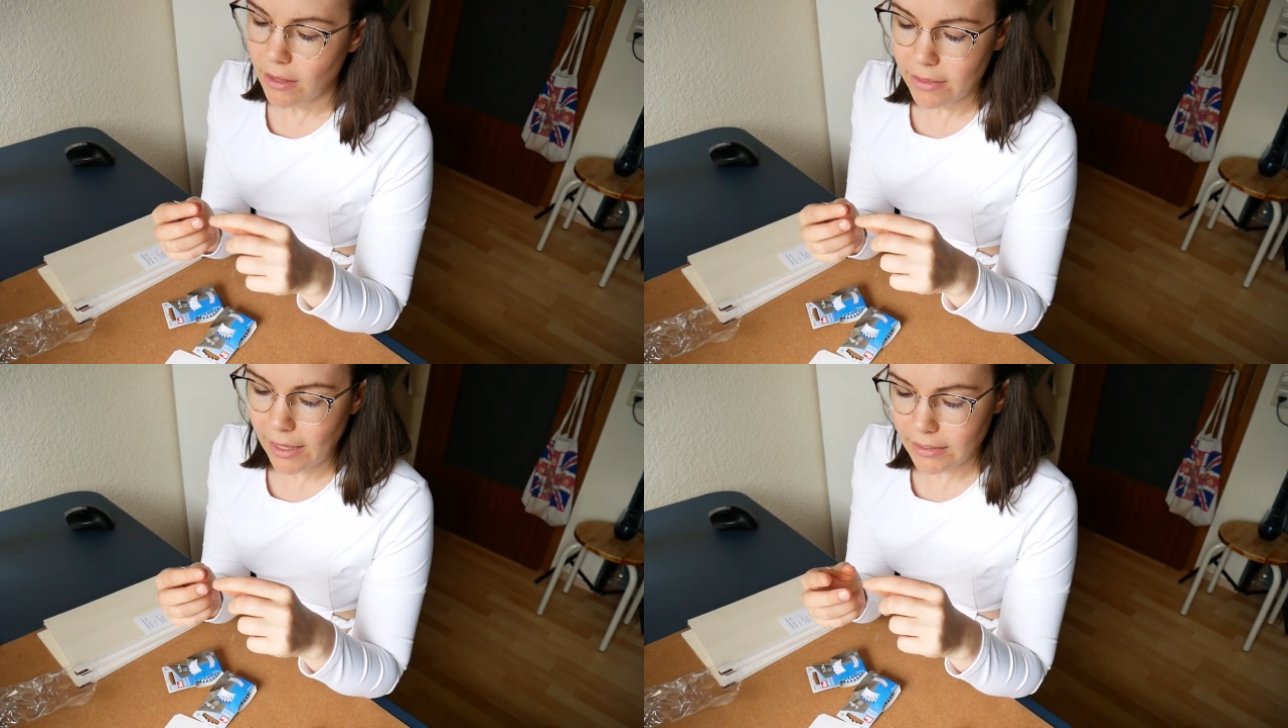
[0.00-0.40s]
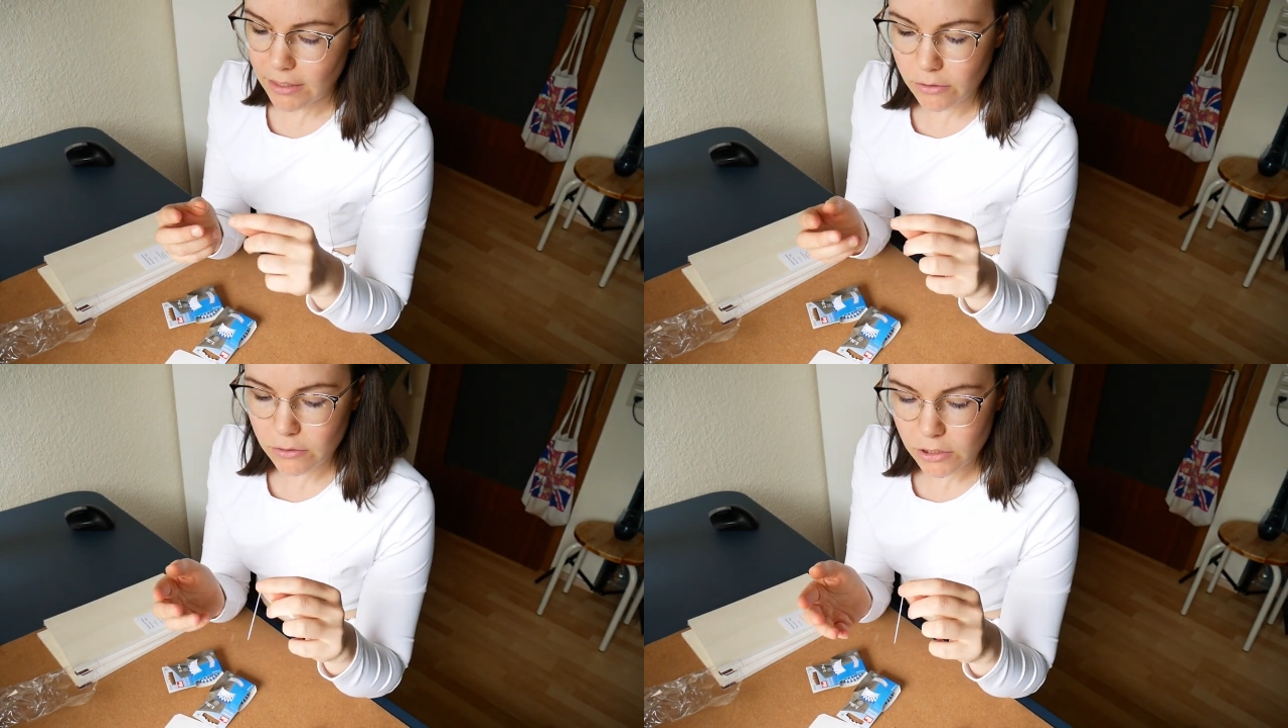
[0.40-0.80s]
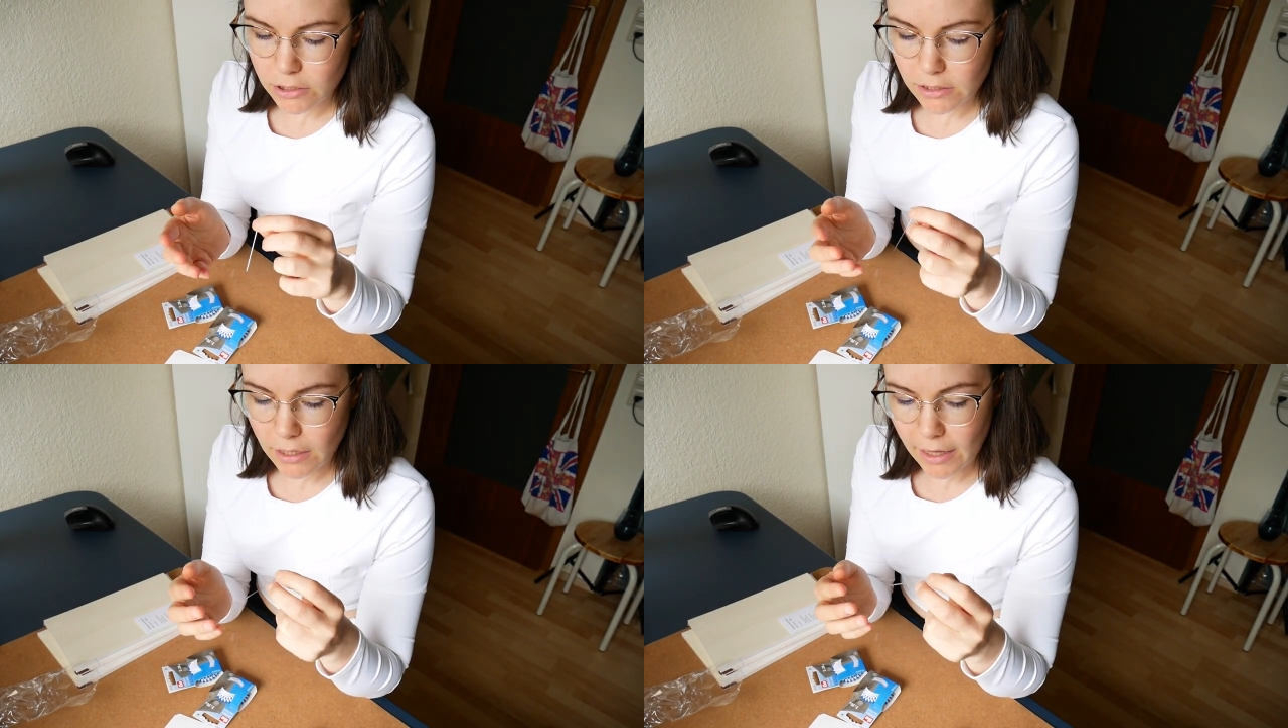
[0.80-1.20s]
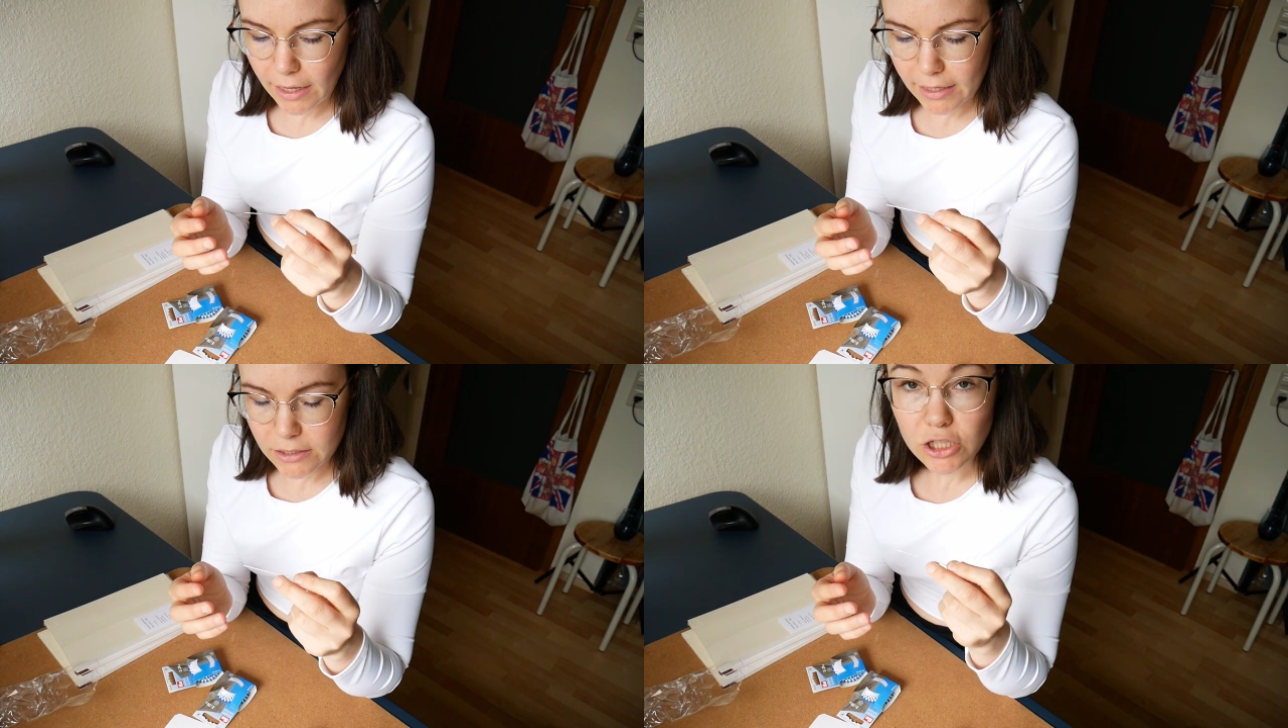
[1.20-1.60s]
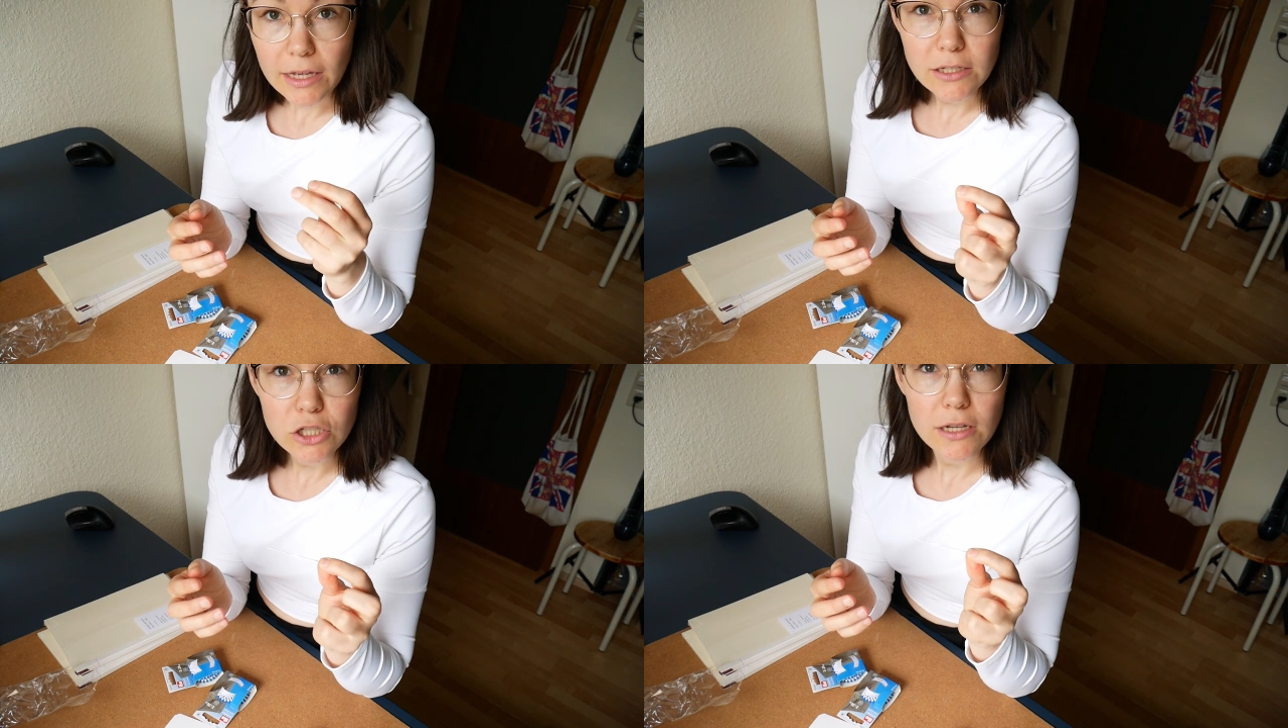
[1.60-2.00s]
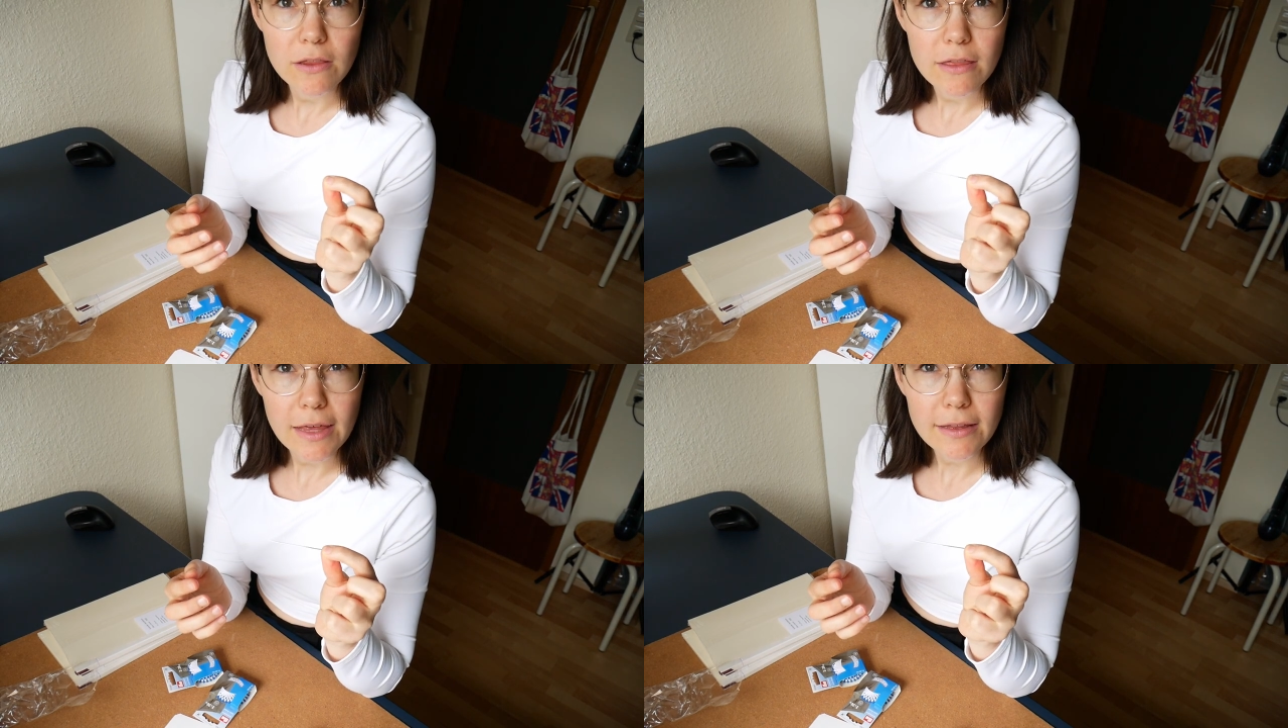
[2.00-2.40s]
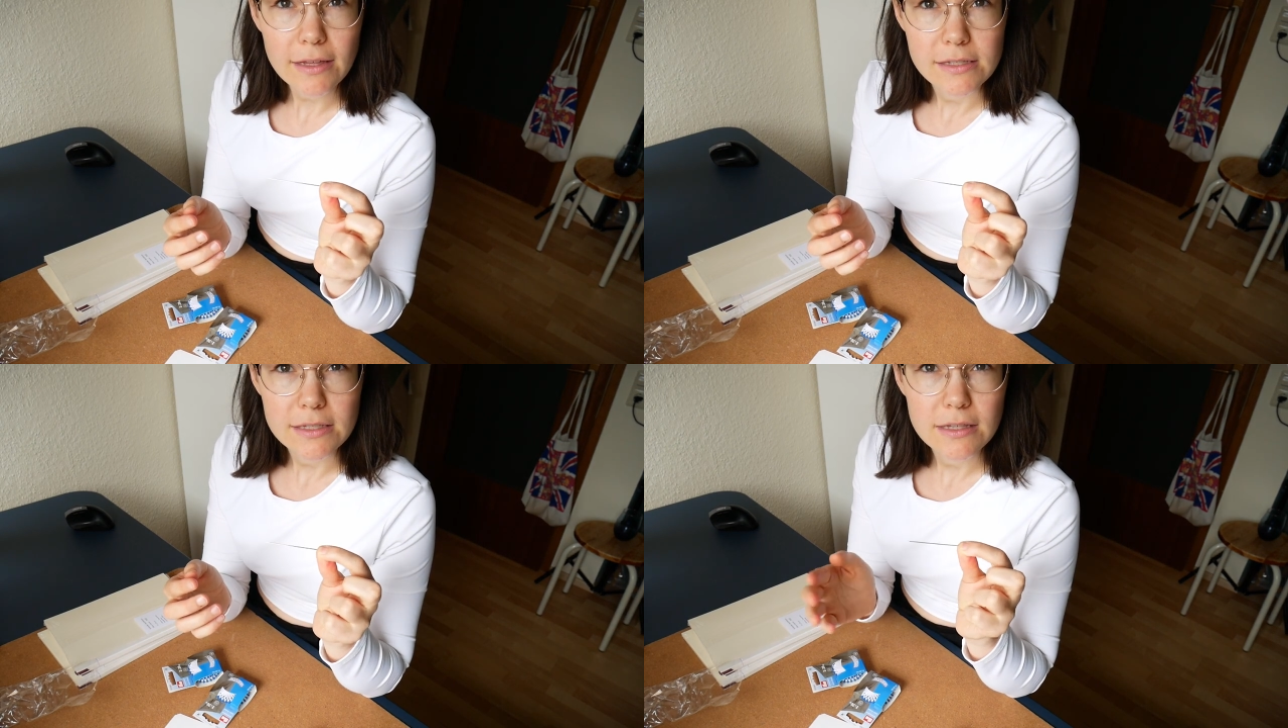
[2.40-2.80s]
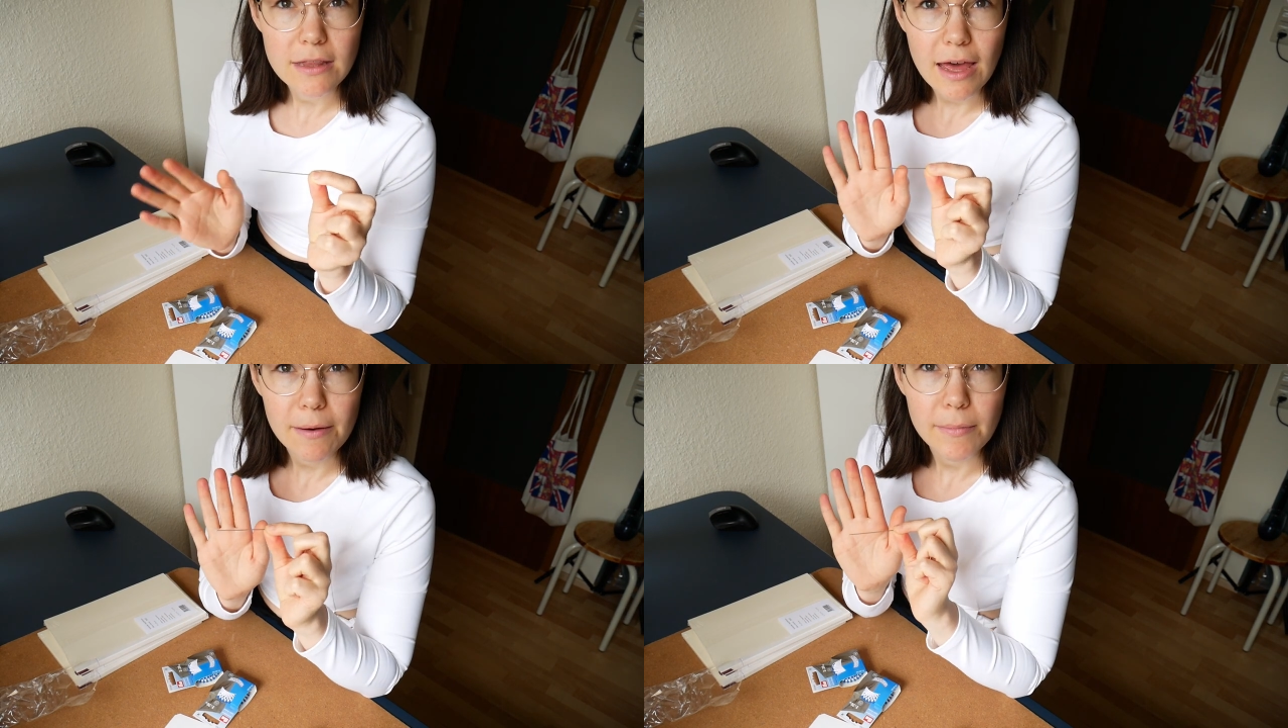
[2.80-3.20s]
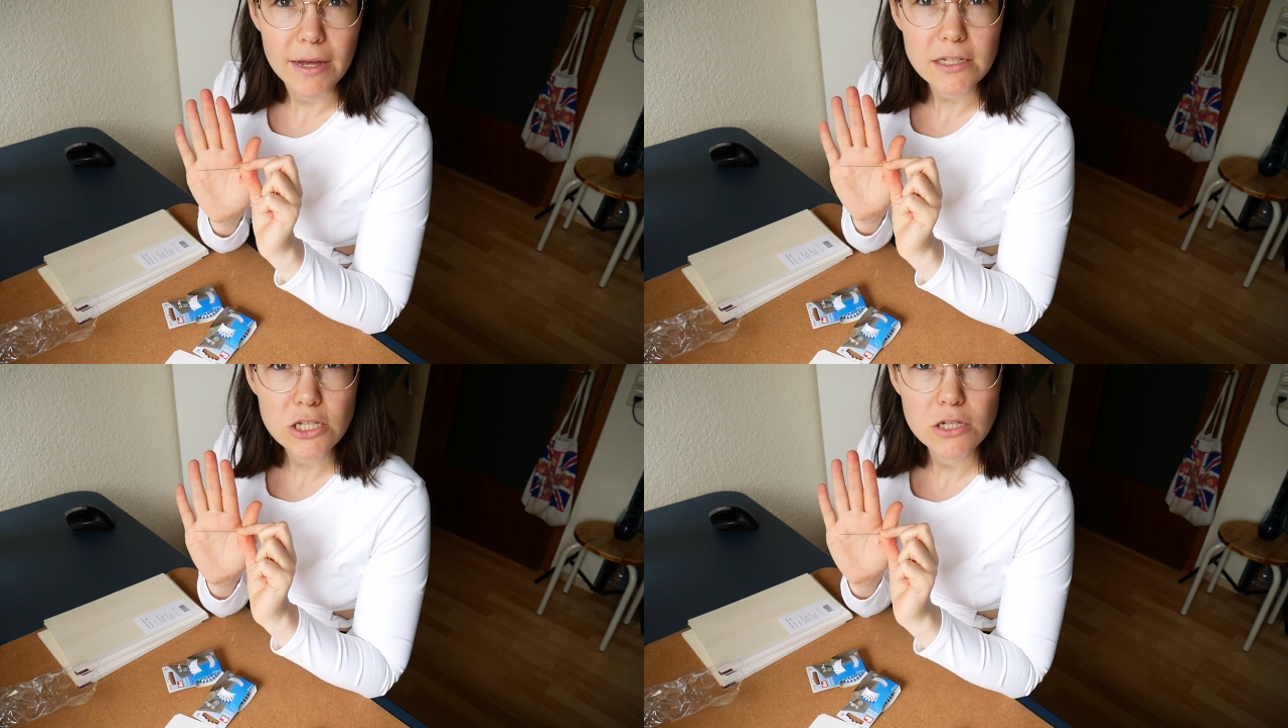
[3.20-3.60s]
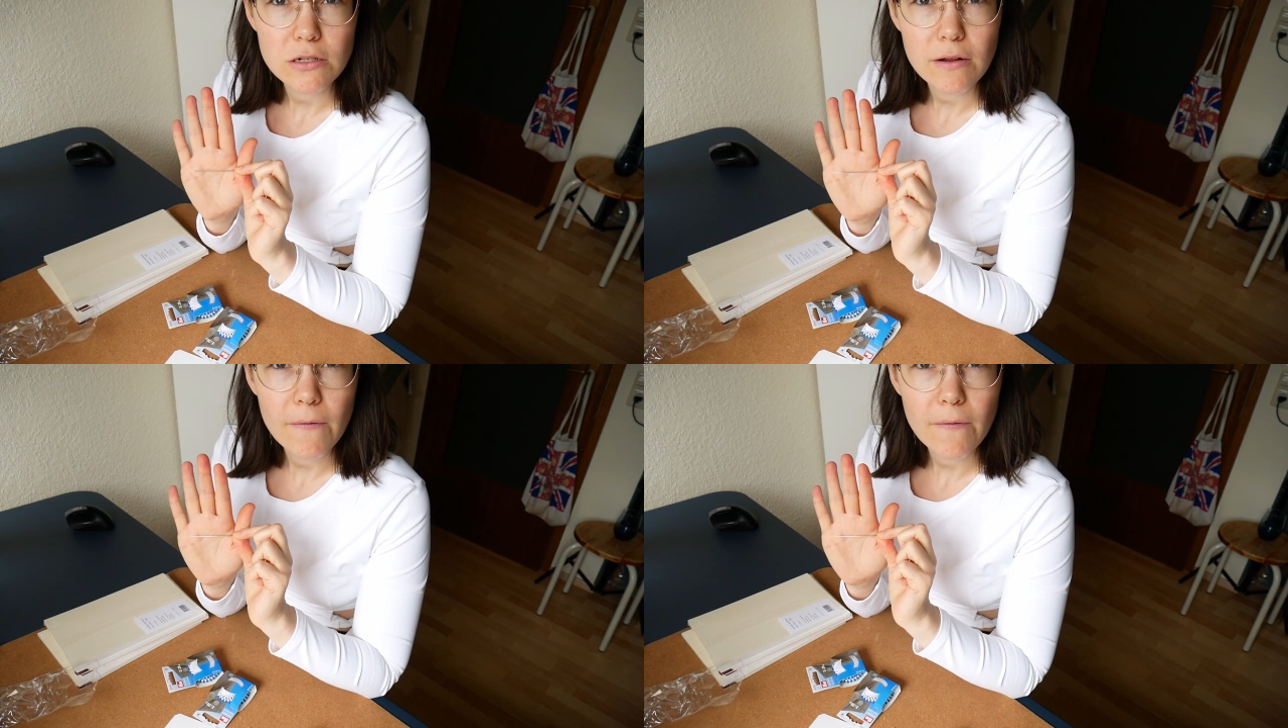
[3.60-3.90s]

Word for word: They don't uh, change in thickness that much.